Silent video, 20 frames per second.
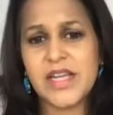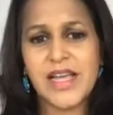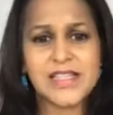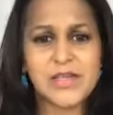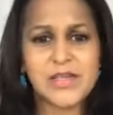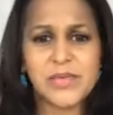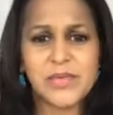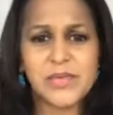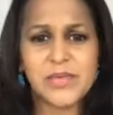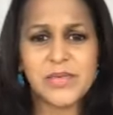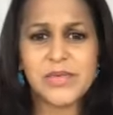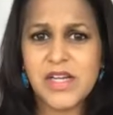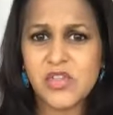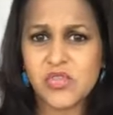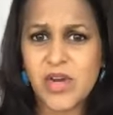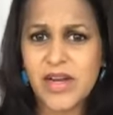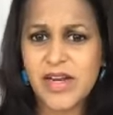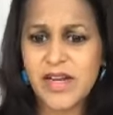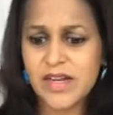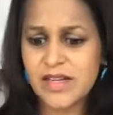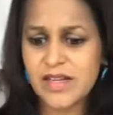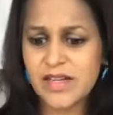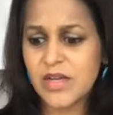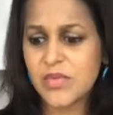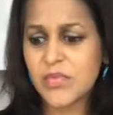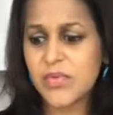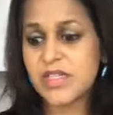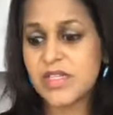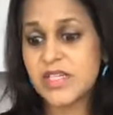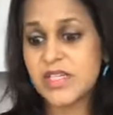And sometimes I dread it
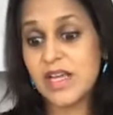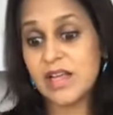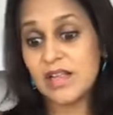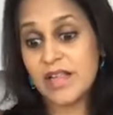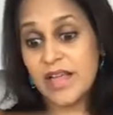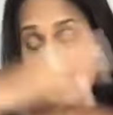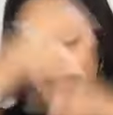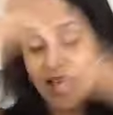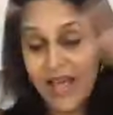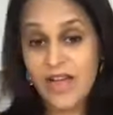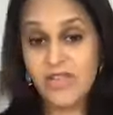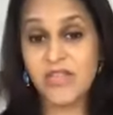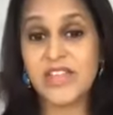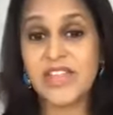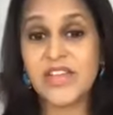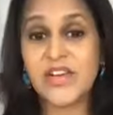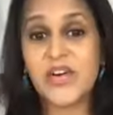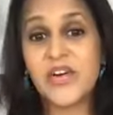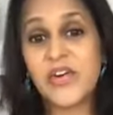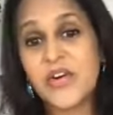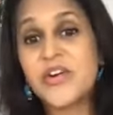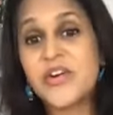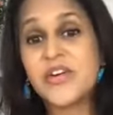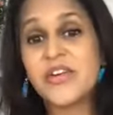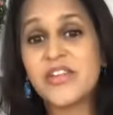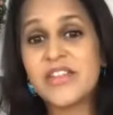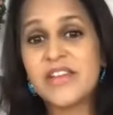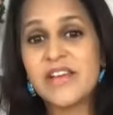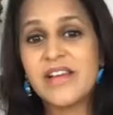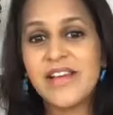because I want to take like everything on
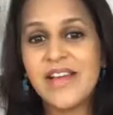earth.